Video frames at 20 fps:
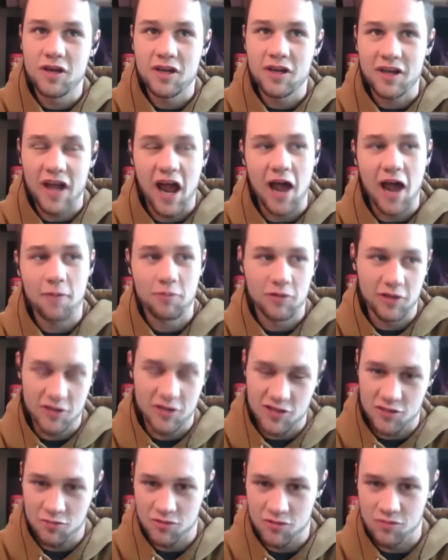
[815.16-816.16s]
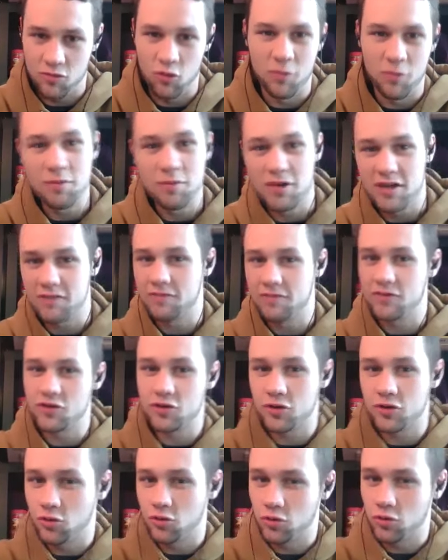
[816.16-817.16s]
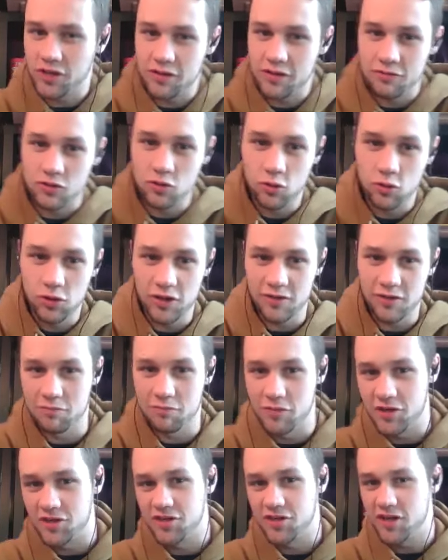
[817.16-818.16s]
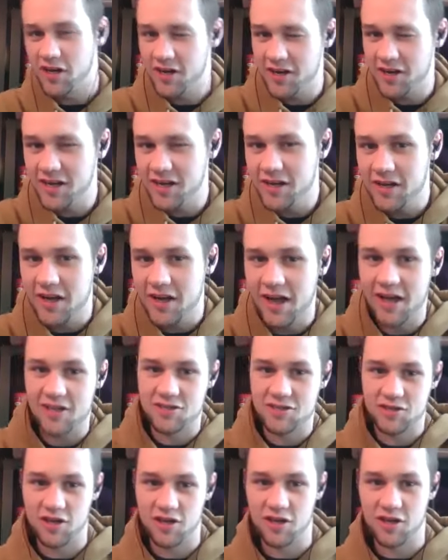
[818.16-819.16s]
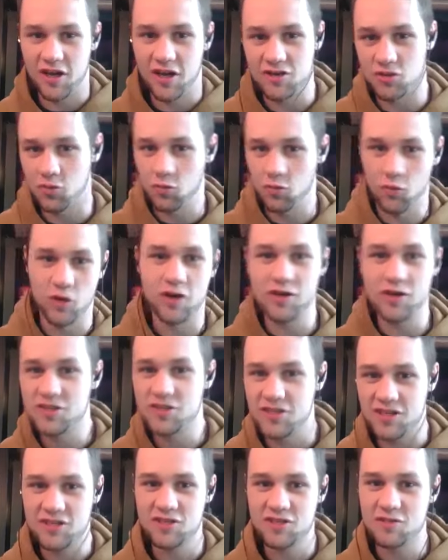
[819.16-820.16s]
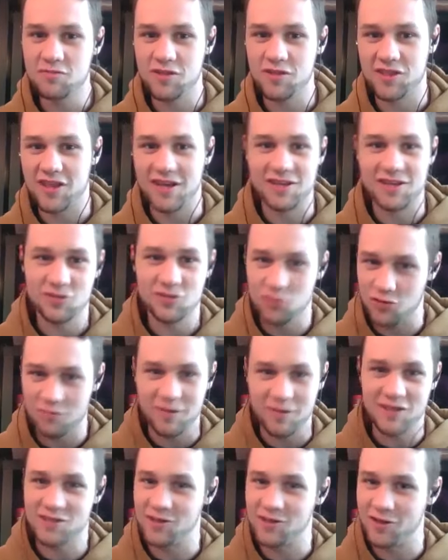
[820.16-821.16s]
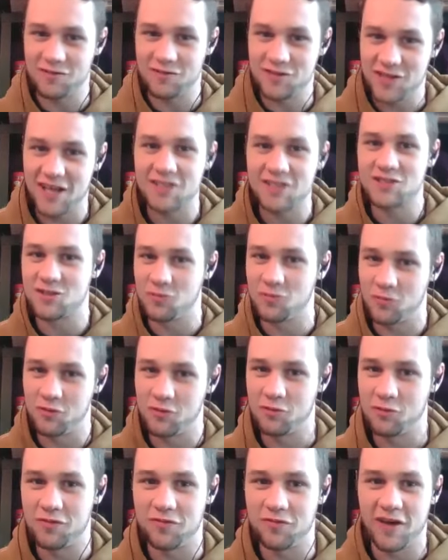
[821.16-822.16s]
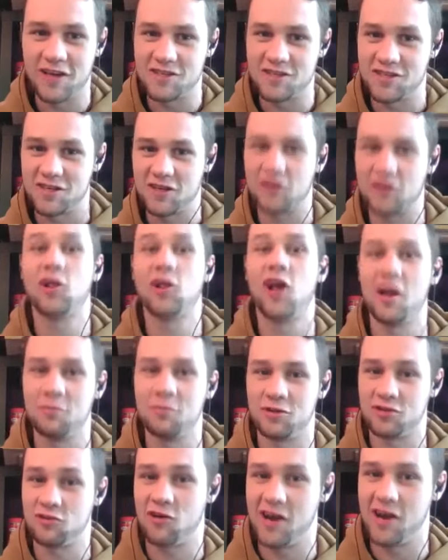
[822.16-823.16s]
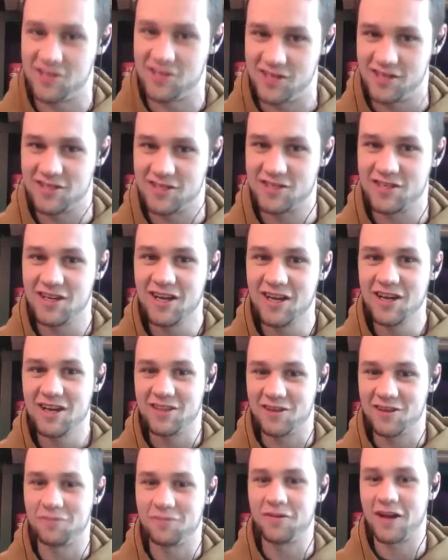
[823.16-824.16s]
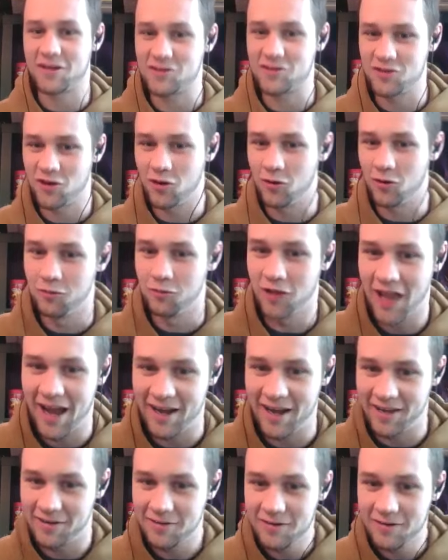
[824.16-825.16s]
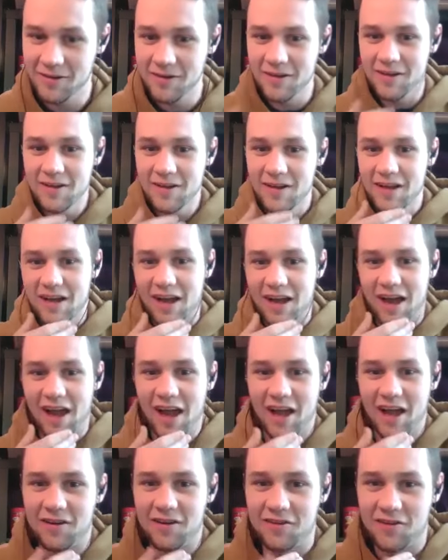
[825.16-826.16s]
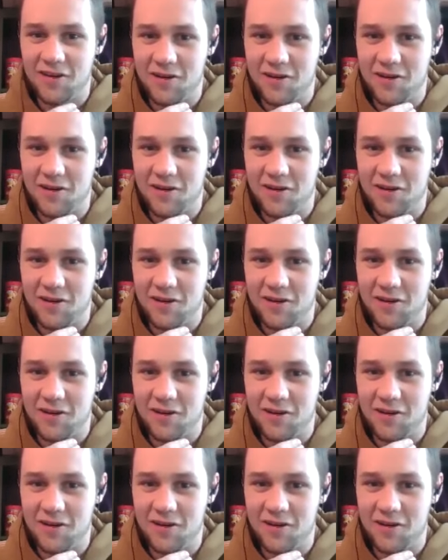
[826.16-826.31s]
capitalism, or maybe even you could even call it modernity as a world system. It then sort of makes a lot of sense that we would be facing a climate crisis that affects the whole planet. And